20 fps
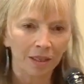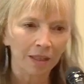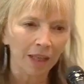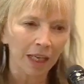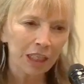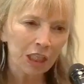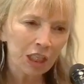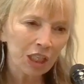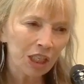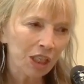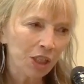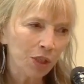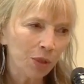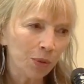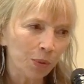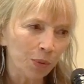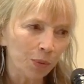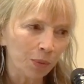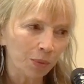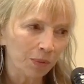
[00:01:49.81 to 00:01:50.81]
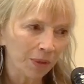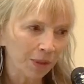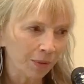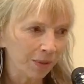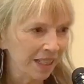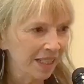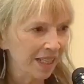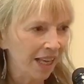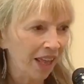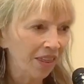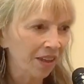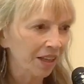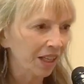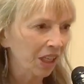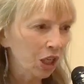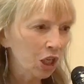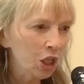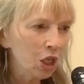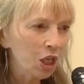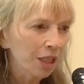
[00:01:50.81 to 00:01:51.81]
like she knew there was
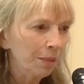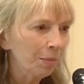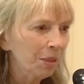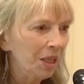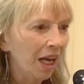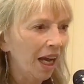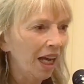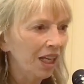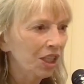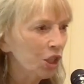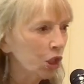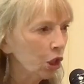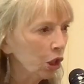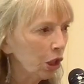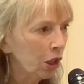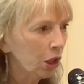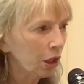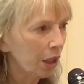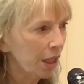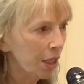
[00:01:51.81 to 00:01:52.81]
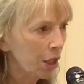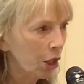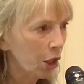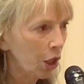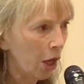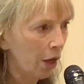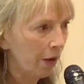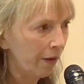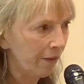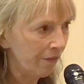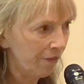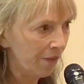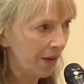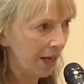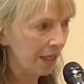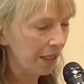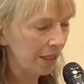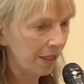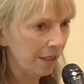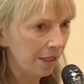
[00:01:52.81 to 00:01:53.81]
nothing good behind your little kindergarten
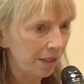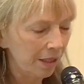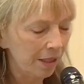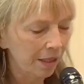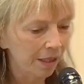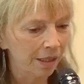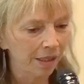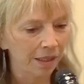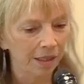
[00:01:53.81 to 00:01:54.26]
face.